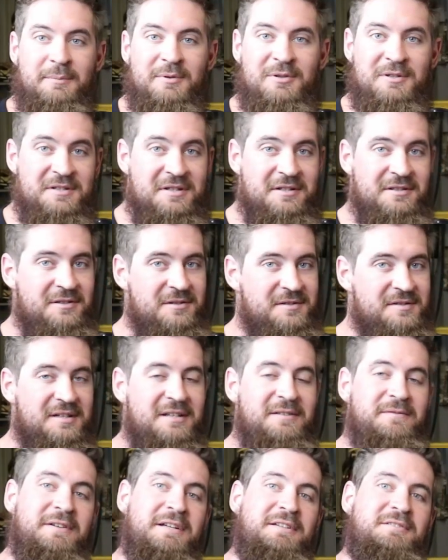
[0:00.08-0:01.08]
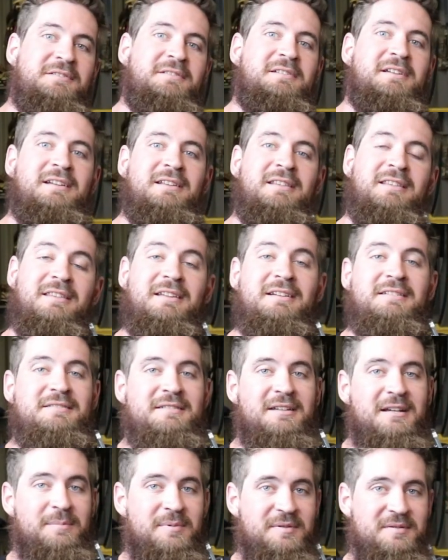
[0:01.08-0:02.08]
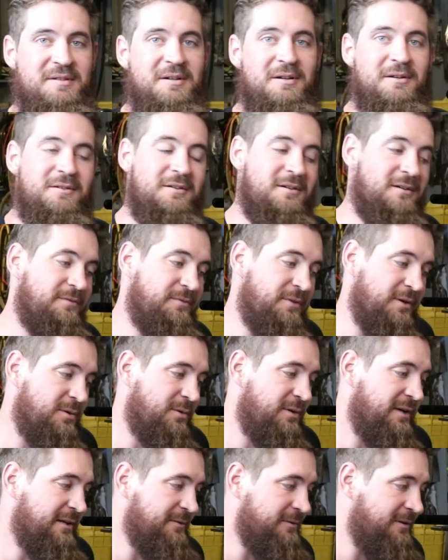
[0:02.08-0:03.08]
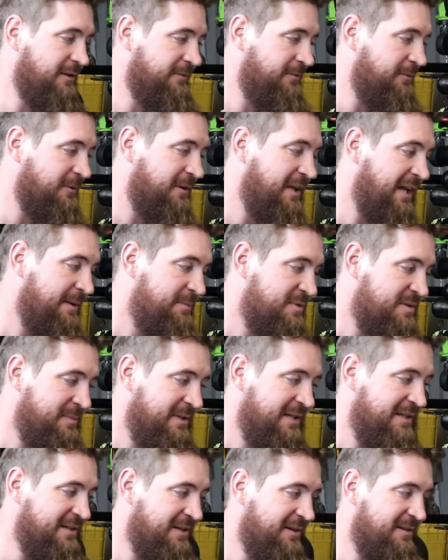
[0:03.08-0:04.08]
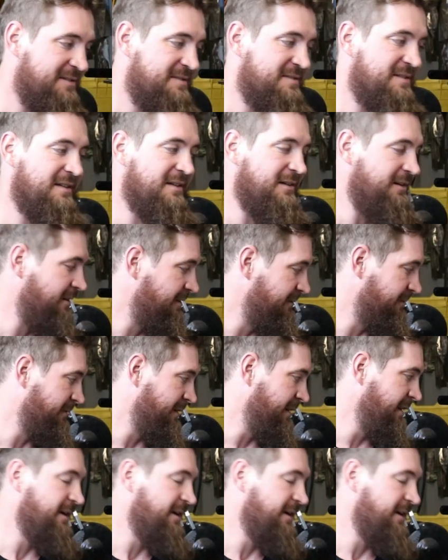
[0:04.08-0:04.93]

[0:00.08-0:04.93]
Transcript: ammunition you see featured in this episode of The Quiet Rifle came to me courtesy of